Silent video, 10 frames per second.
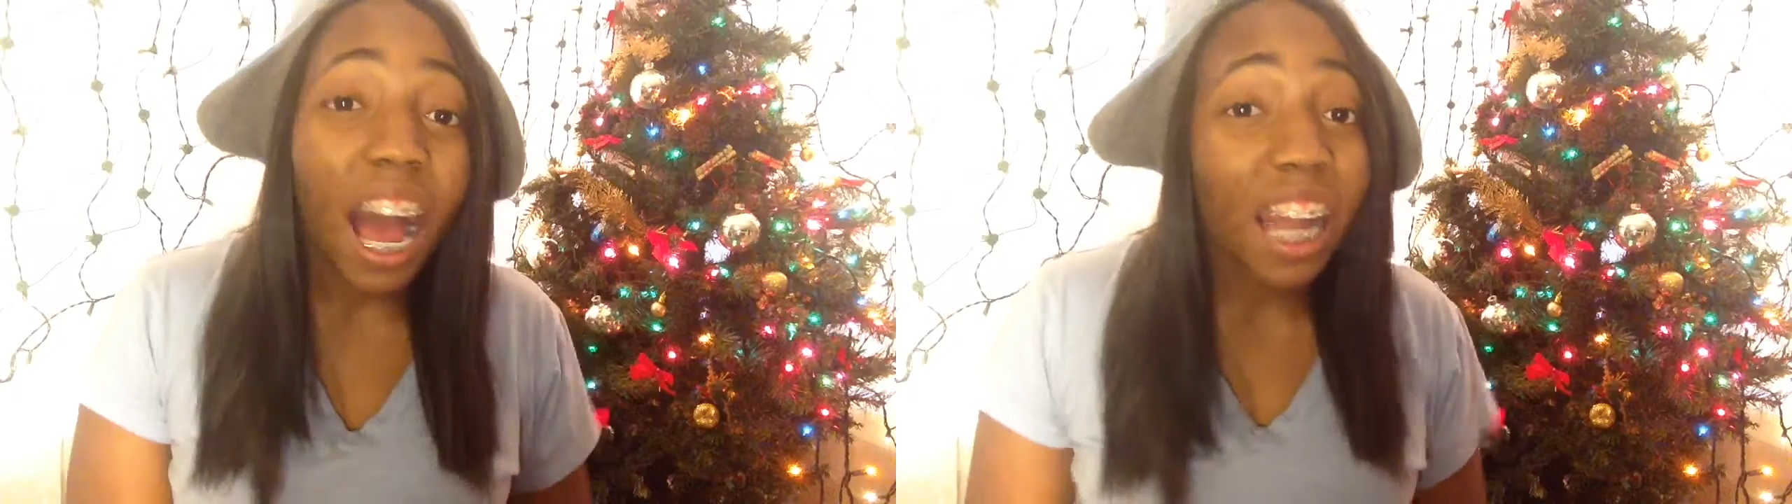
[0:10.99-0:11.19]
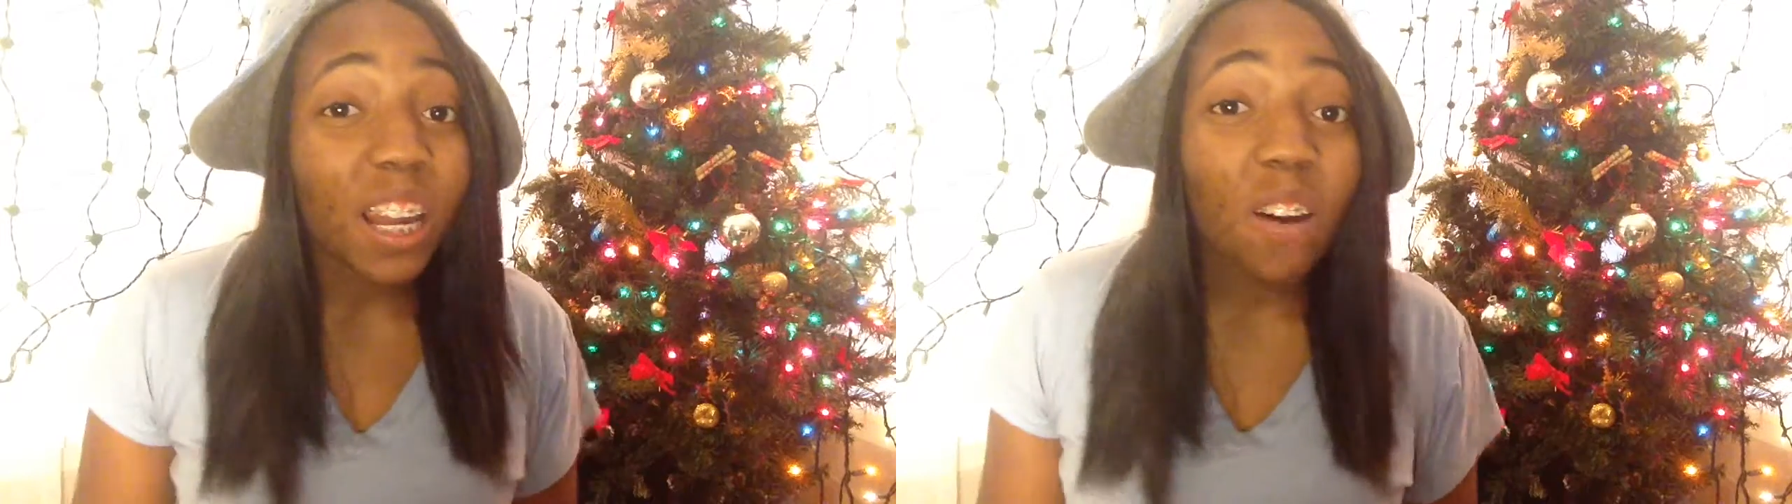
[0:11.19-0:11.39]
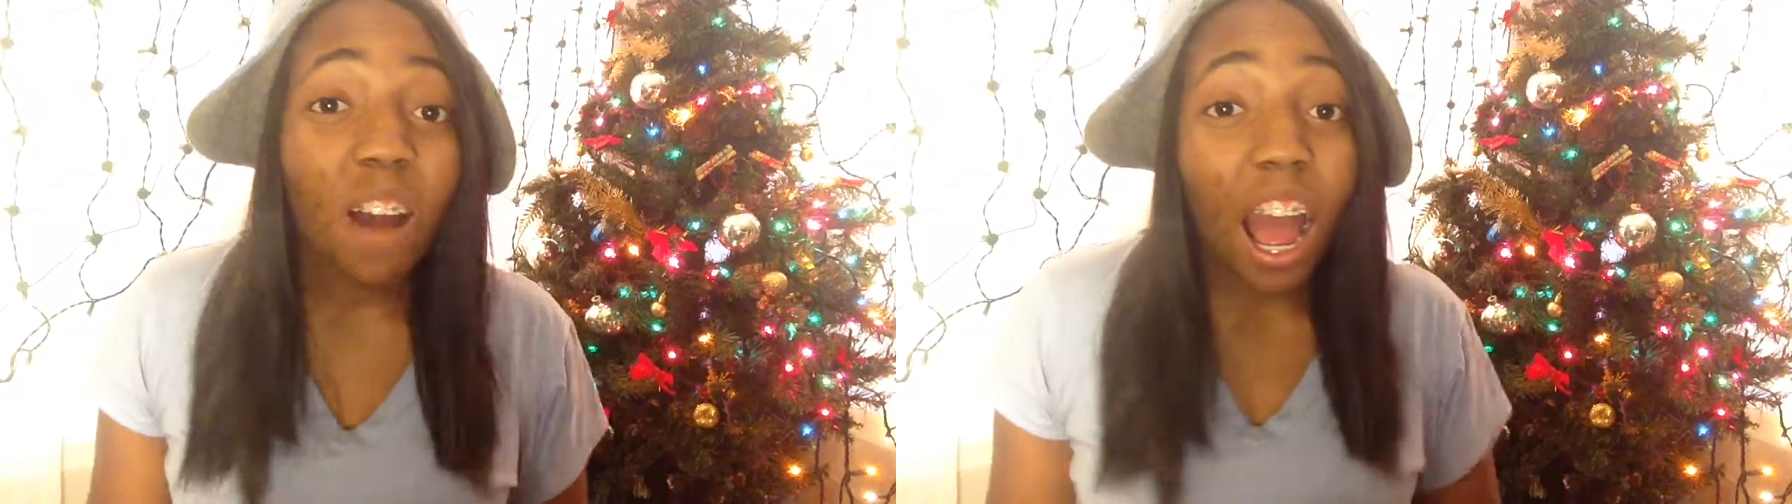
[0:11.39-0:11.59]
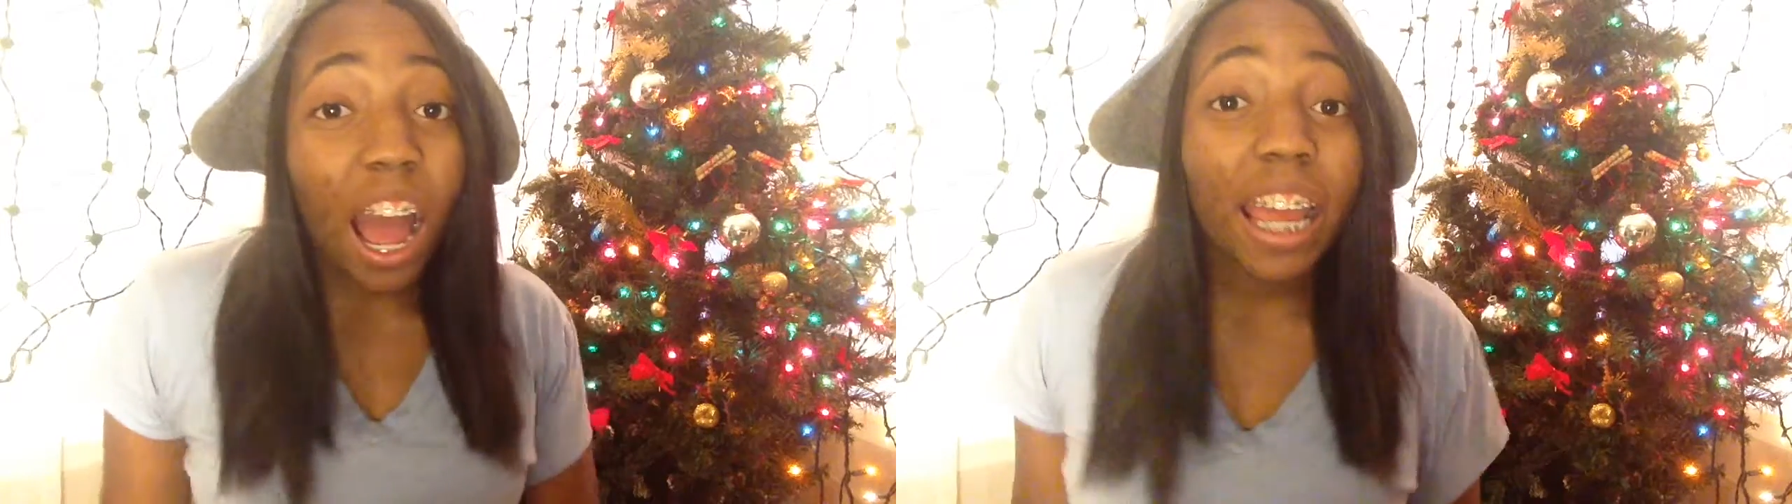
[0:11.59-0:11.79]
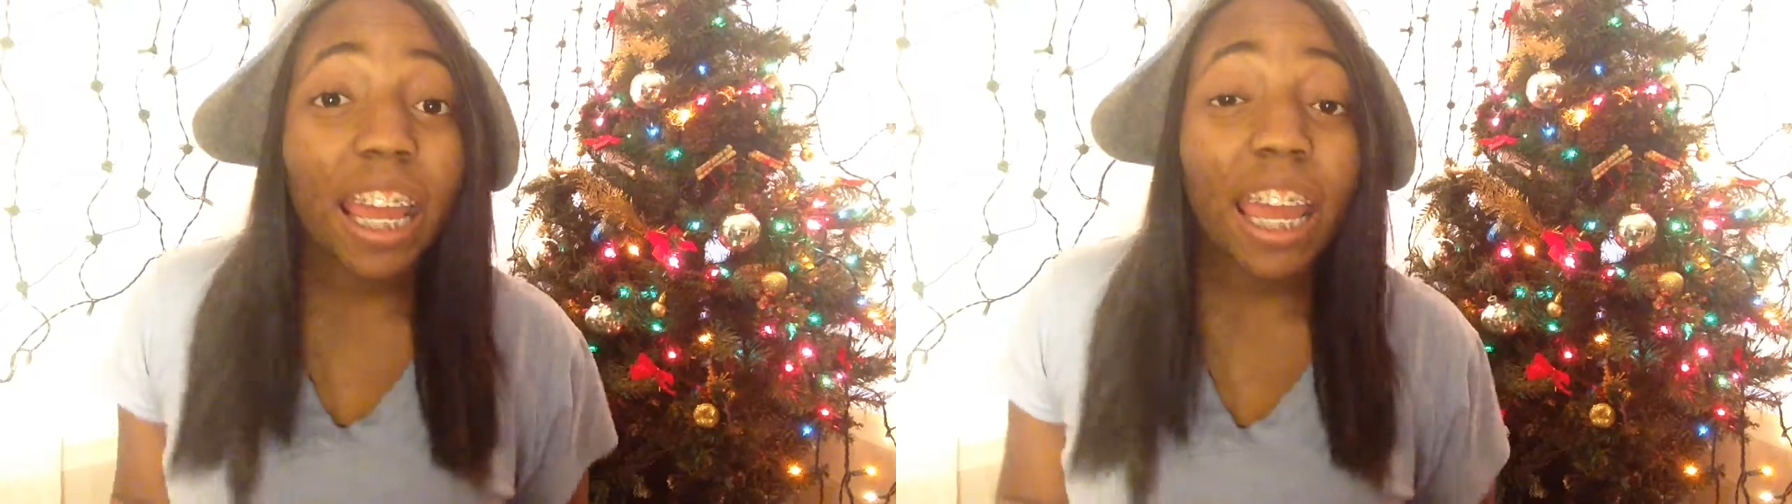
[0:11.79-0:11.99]
I know
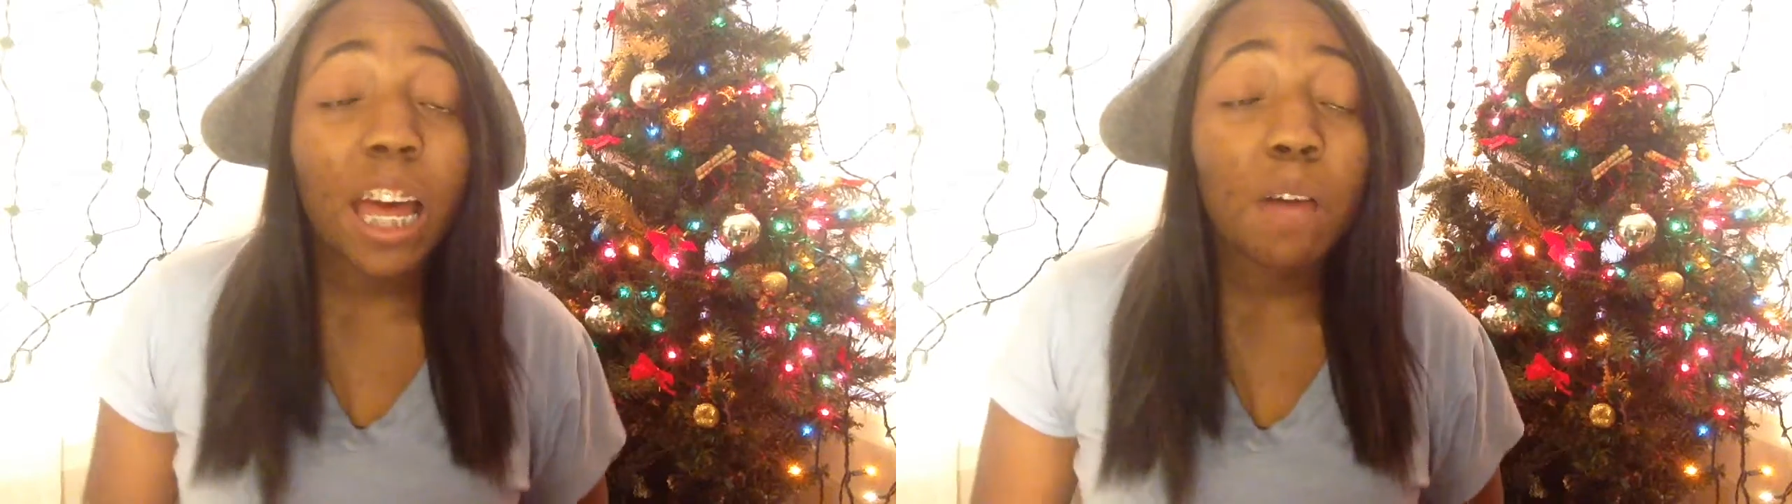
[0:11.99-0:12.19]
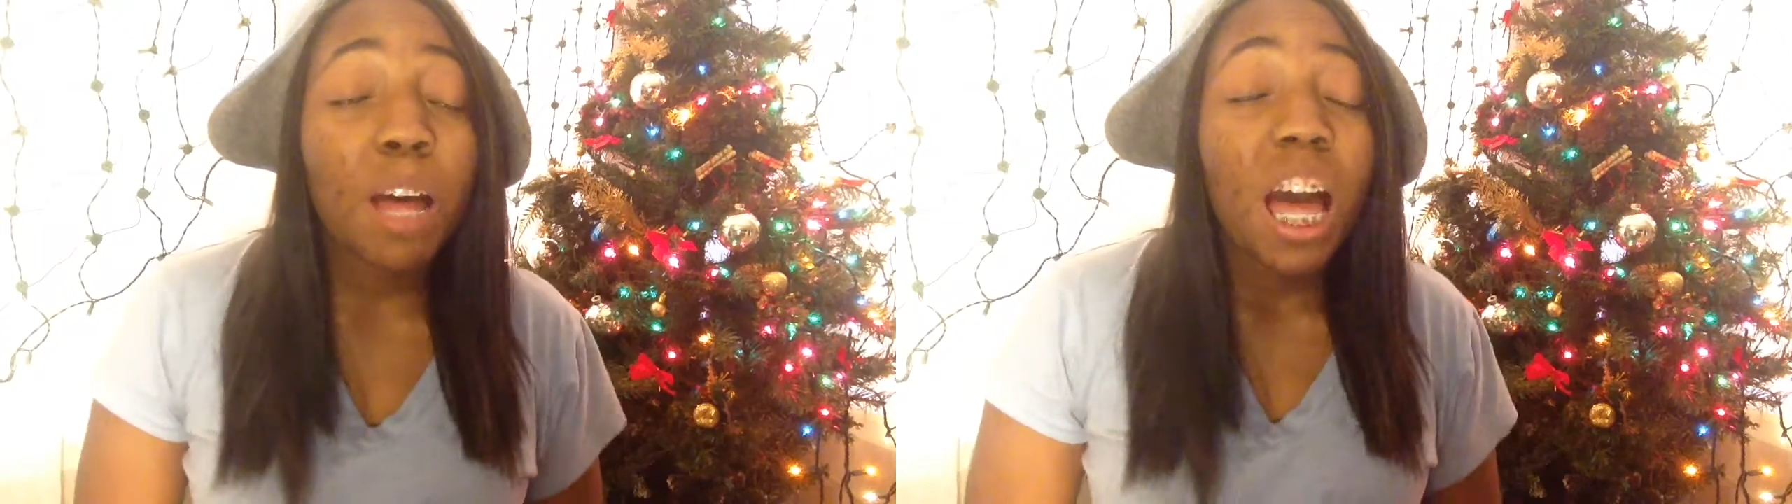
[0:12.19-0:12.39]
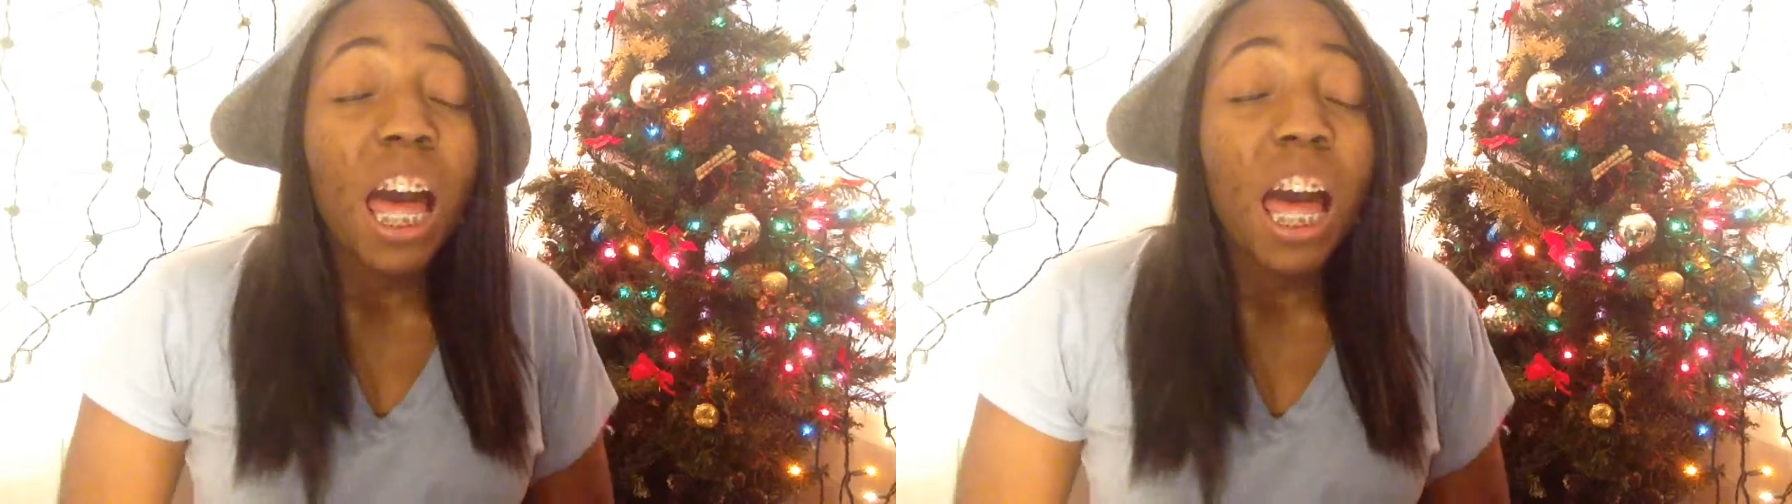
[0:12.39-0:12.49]
I am.